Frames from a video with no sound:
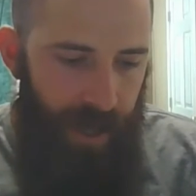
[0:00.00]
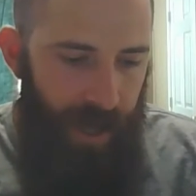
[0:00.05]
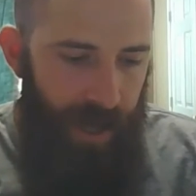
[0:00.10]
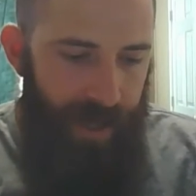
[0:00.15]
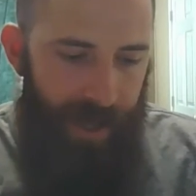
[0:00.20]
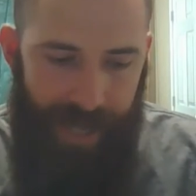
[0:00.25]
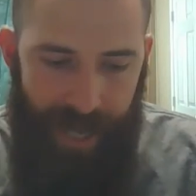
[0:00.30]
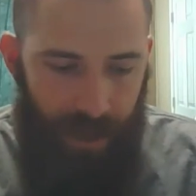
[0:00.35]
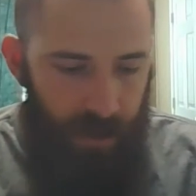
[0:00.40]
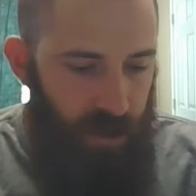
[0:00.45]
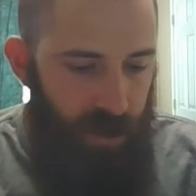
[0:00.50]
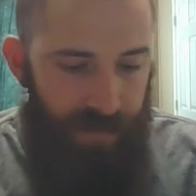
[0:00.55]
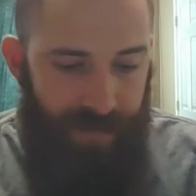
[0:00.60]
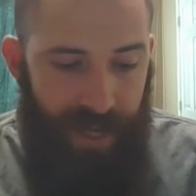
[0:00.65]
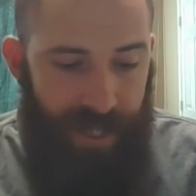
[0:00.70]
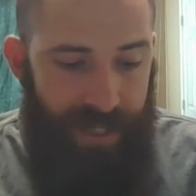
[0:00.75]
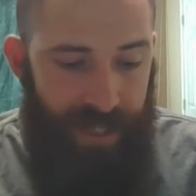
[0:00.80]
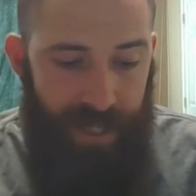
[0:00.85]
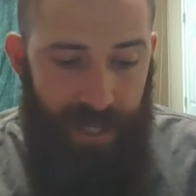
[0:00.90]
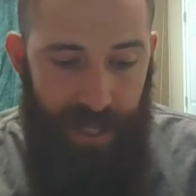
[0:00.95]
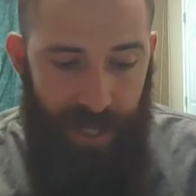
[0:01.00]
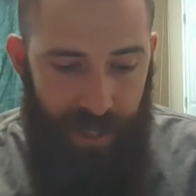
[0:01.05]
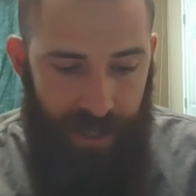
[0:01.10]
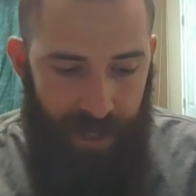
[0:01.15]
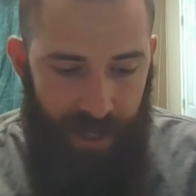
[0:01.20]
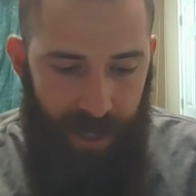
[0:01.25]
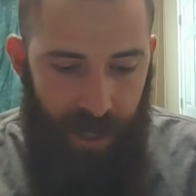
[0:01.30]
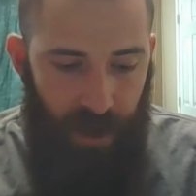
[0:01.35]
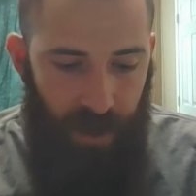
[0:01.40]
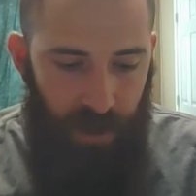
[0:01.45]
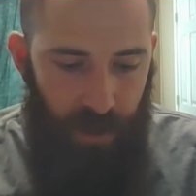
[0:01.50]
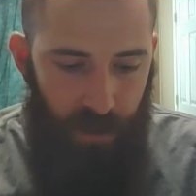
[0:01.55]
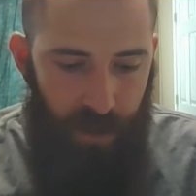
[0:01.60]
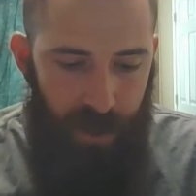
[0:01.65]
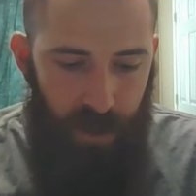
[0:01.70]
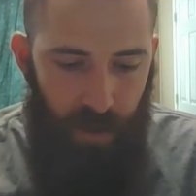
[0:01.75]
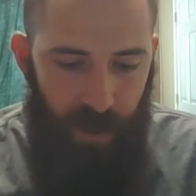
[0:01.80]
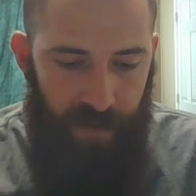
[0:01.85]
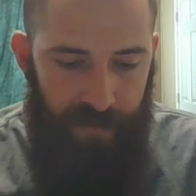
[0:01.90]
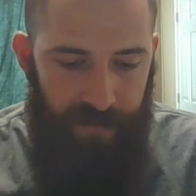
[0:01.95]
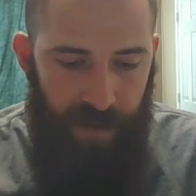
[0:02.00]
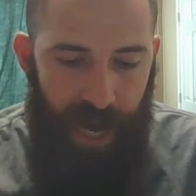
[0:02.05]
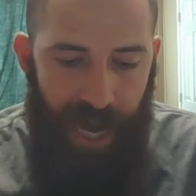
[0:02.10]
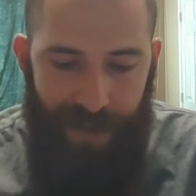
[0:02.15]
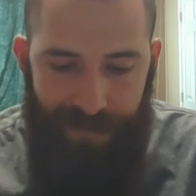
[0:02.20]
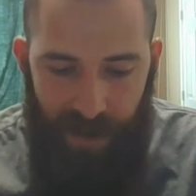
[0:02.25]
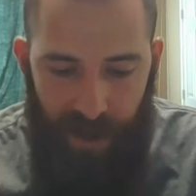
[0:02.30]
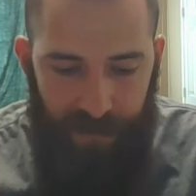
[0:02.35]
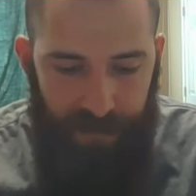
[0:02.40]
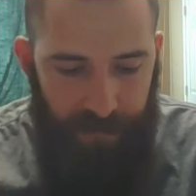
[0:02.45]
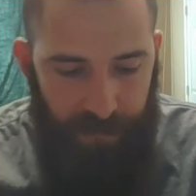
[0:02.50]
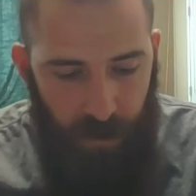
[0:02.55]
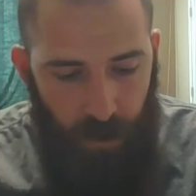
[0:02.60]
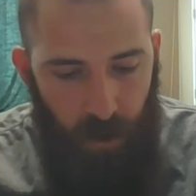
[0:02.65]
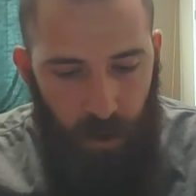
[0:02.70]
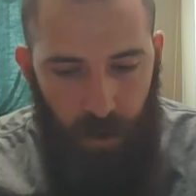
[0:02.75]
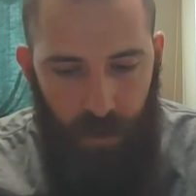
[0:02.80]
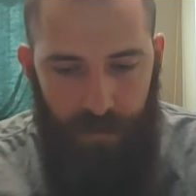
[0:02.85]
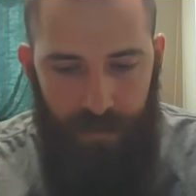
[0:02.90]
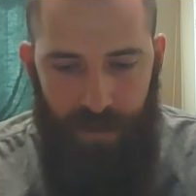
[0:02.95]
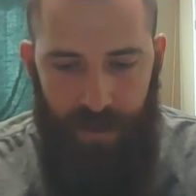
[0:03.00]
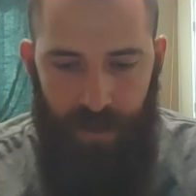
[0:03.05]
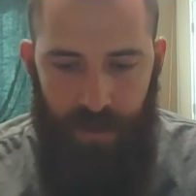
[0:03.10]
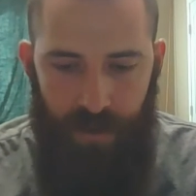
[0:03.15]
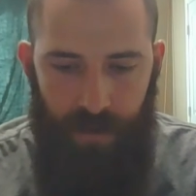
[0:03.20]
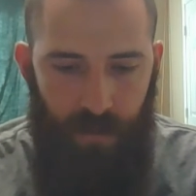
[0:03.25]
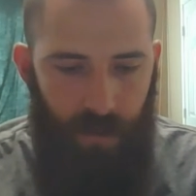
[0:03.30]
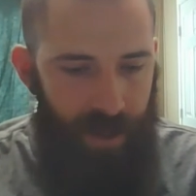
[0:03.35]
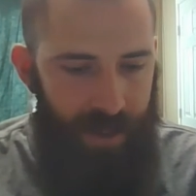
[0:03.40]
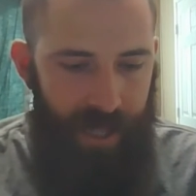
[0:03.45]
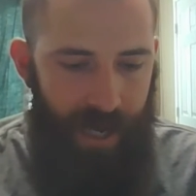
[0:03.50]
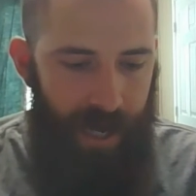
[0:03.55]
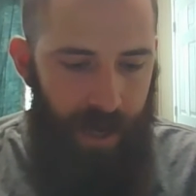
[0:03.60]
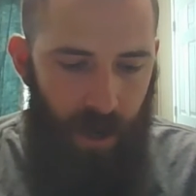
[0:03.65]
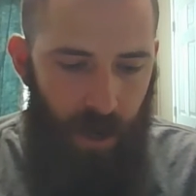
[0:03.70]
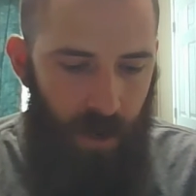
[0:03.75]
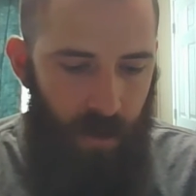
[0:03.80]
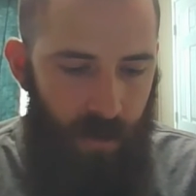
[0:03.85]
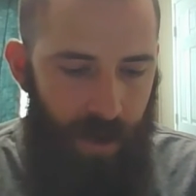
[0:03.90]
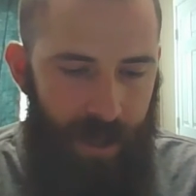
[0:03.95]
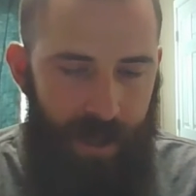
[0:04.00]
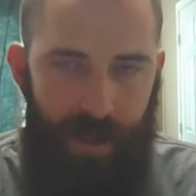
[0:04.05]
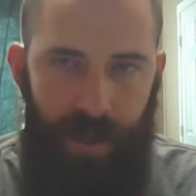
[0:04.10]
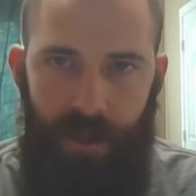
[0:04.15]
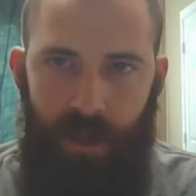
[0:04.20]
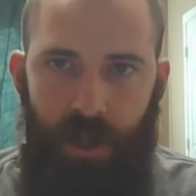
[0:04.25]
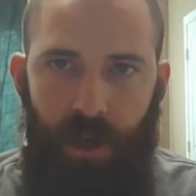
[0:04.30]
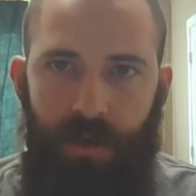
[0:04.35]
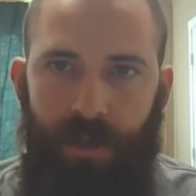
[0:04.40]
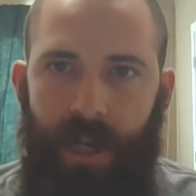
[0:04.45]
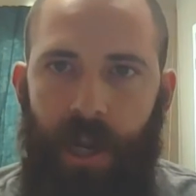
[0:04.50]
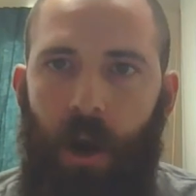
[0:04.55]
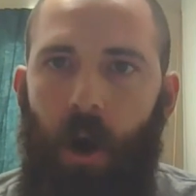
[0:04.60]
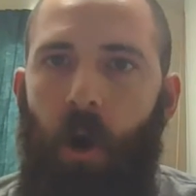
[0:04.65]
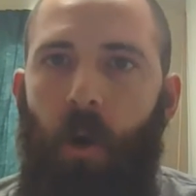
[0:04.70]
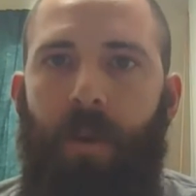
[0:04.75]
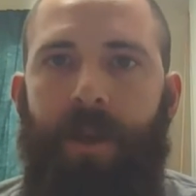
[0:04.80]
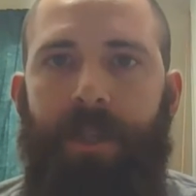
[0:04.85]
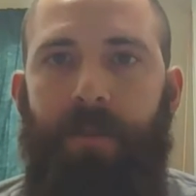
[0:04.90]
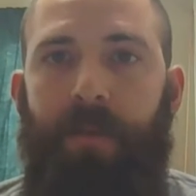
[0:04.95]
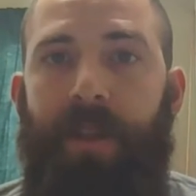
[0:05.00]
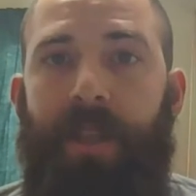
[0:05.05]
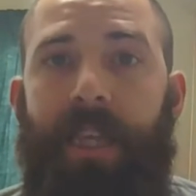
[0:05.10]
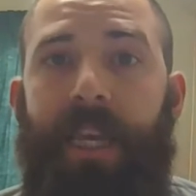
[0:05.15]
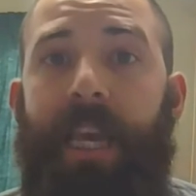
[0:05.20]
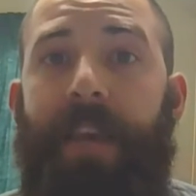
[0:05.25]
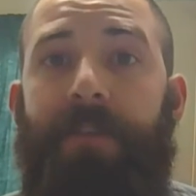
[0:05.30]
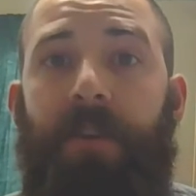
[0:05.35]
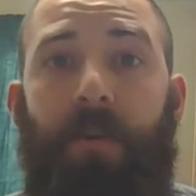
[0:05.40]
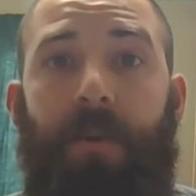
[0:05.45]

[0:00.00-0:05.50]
And the Council of Nicaea in the year 325 affirmed what the church had always believed,